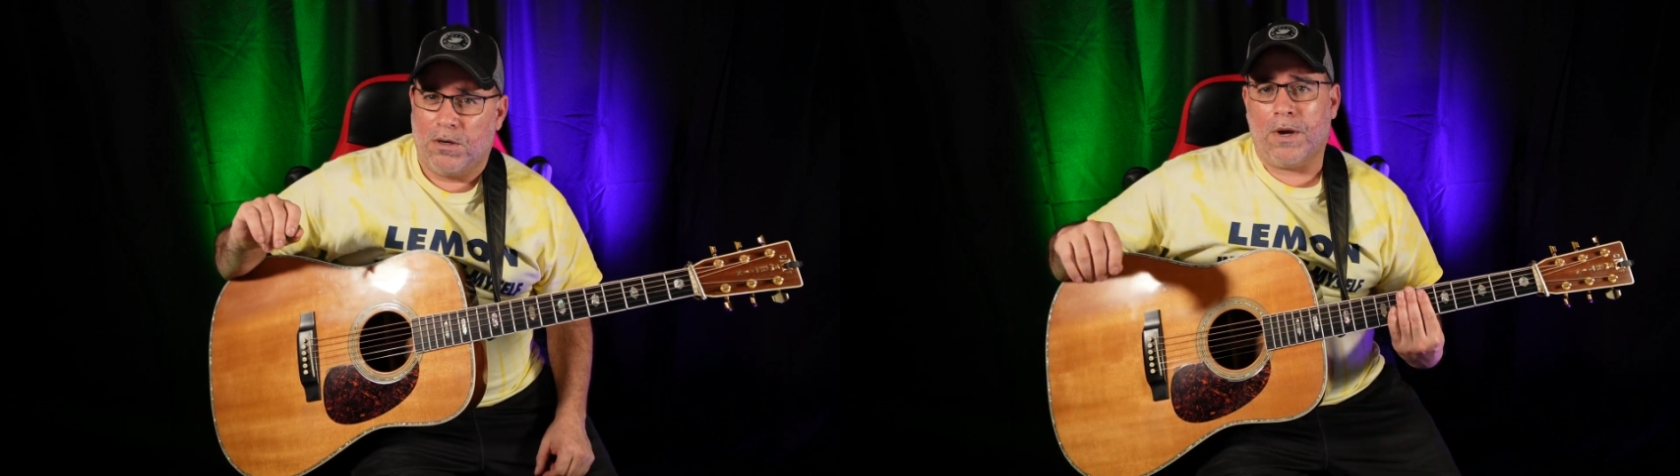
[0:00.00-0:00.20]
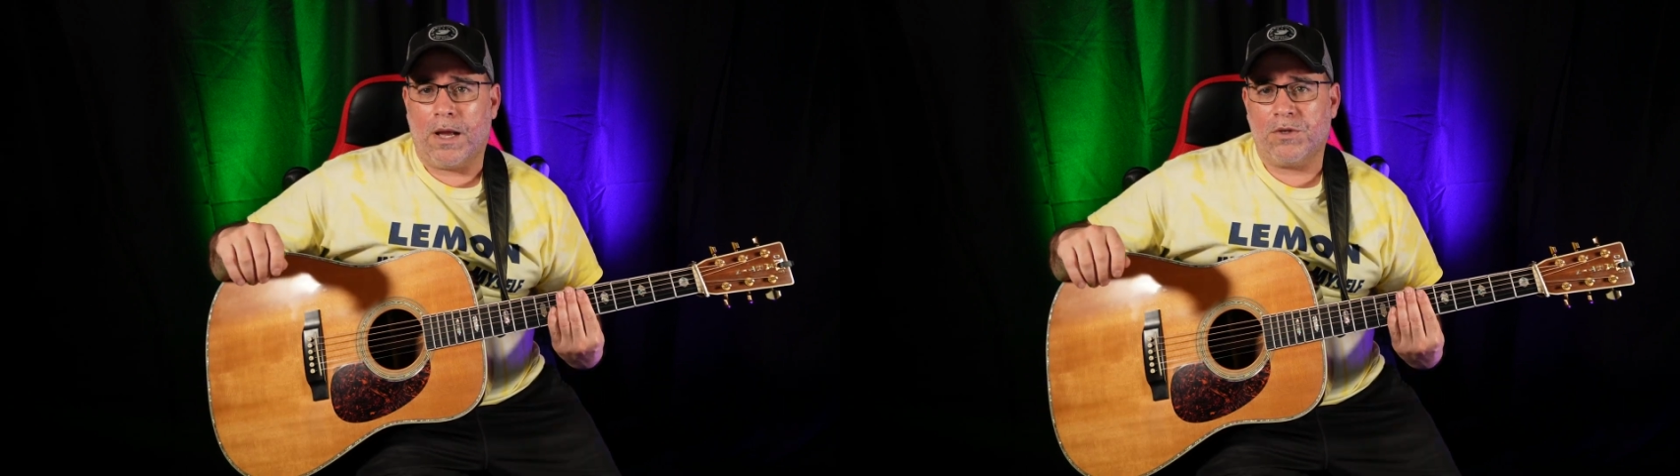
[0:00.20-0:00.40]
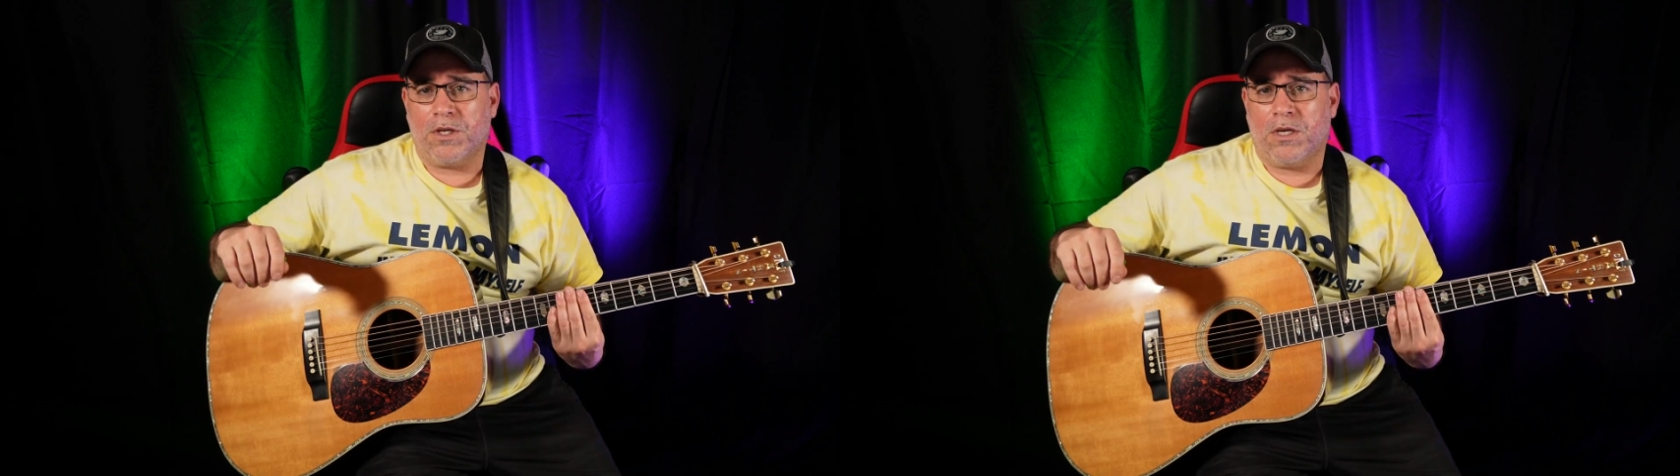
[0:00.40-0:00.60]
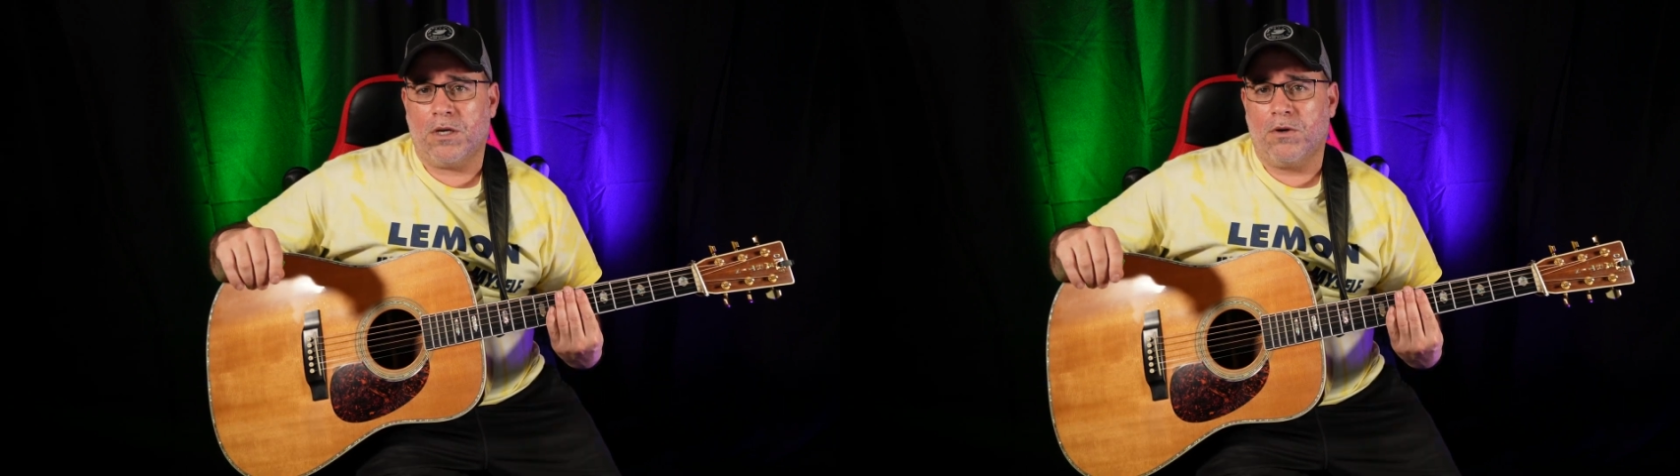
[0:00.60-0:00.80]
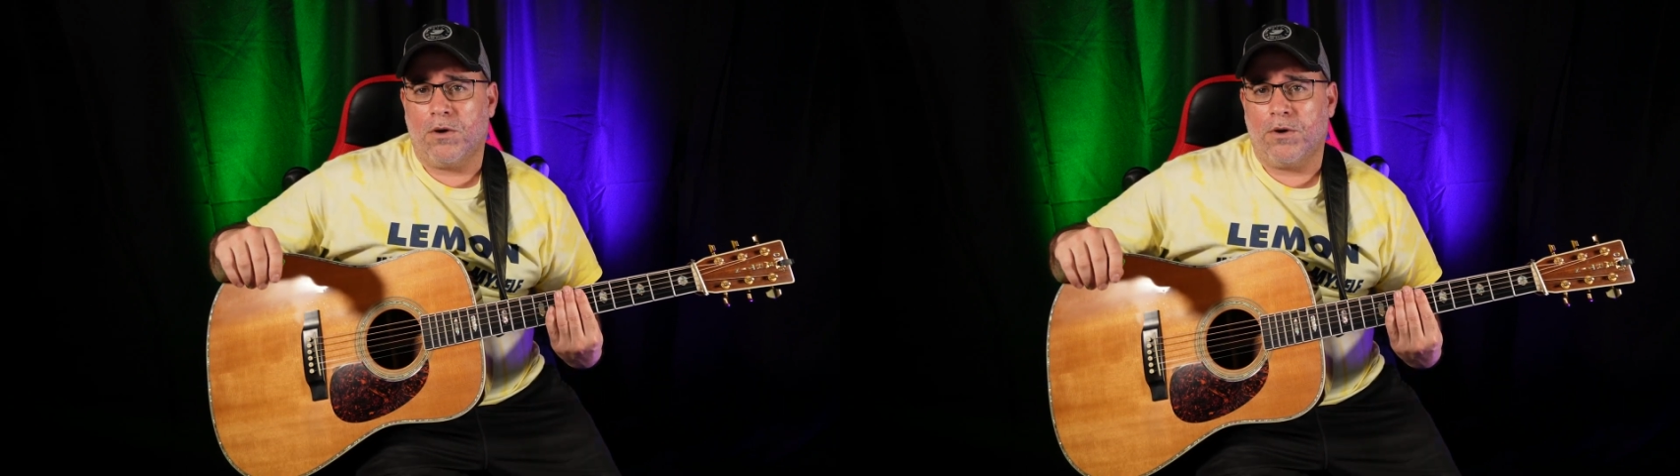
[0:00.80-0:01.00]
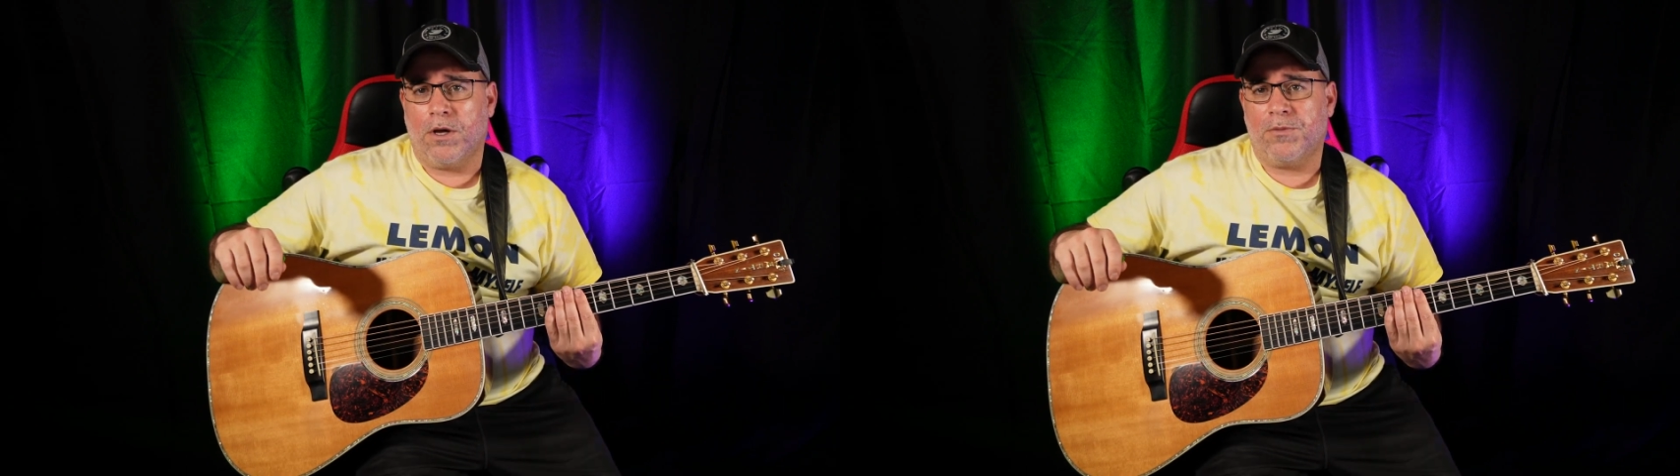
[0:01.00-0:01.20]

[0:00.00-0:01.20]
When I was a kid growing up,